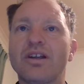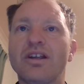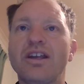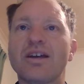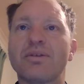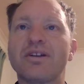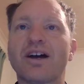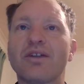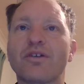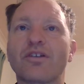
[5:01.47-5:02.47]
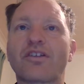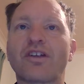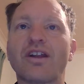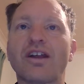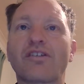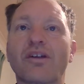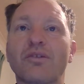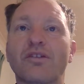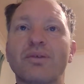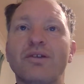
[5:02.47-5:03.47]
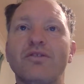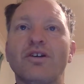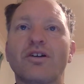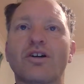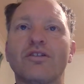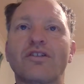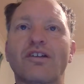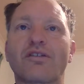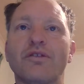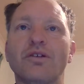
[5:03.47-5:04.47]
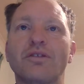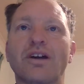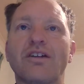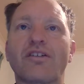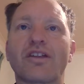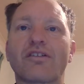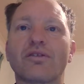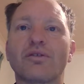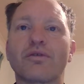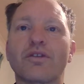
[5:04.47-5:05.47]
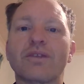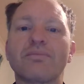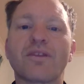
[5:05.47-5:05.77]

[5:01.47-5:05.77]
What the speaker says: yeah, but none of it's, and some of it's been, contest field days, that sort of thing.